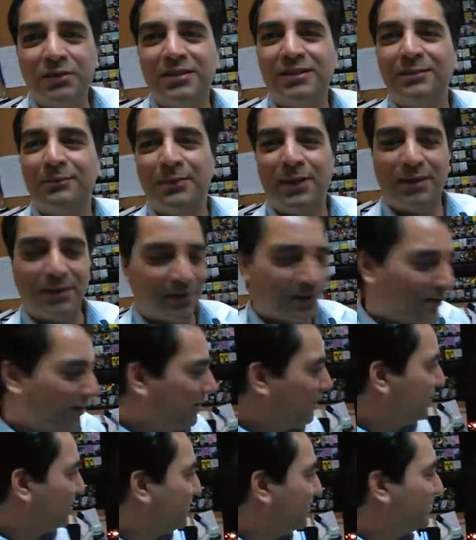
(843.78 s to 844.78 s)
the better.
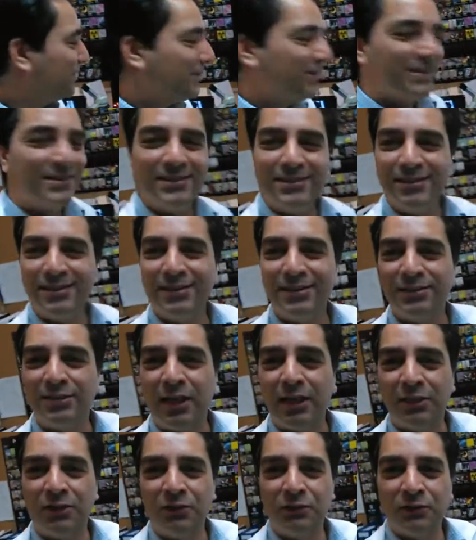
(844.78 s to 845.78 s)

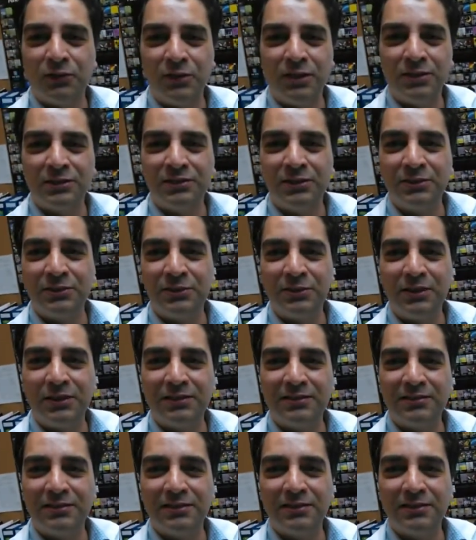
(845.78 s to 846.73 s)
Thank you for listening to this,